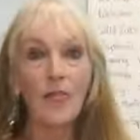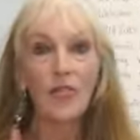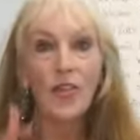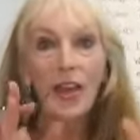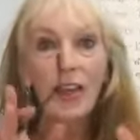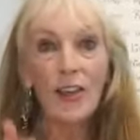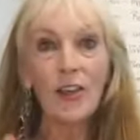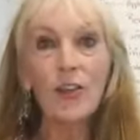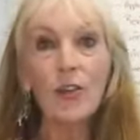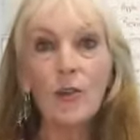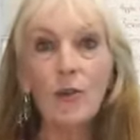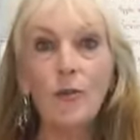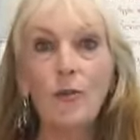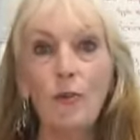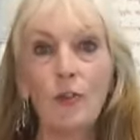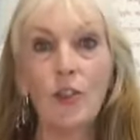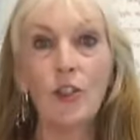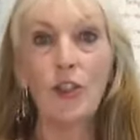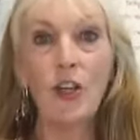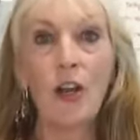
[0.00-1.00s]
Thank you
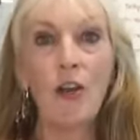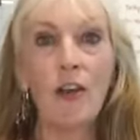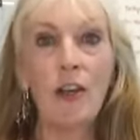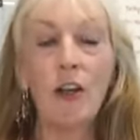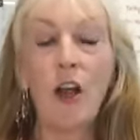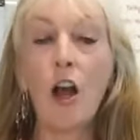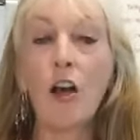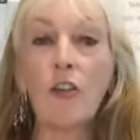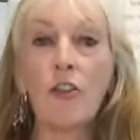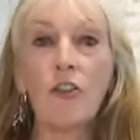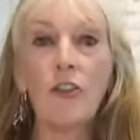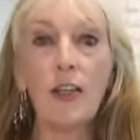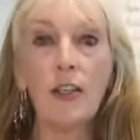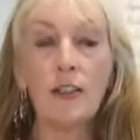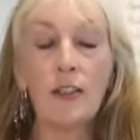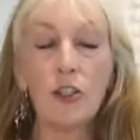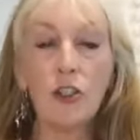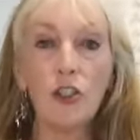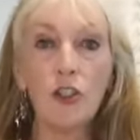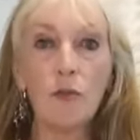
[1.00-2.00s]
for sharing all the
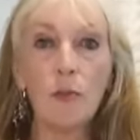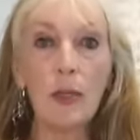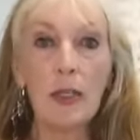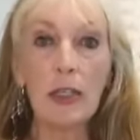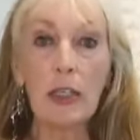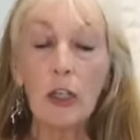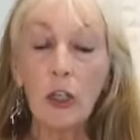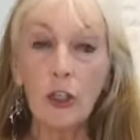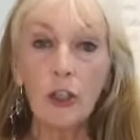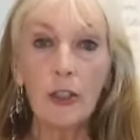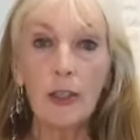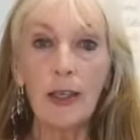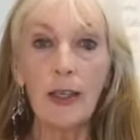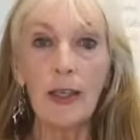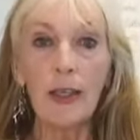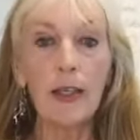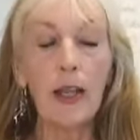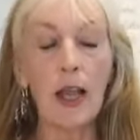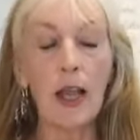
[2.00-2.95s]
things that you've been cooking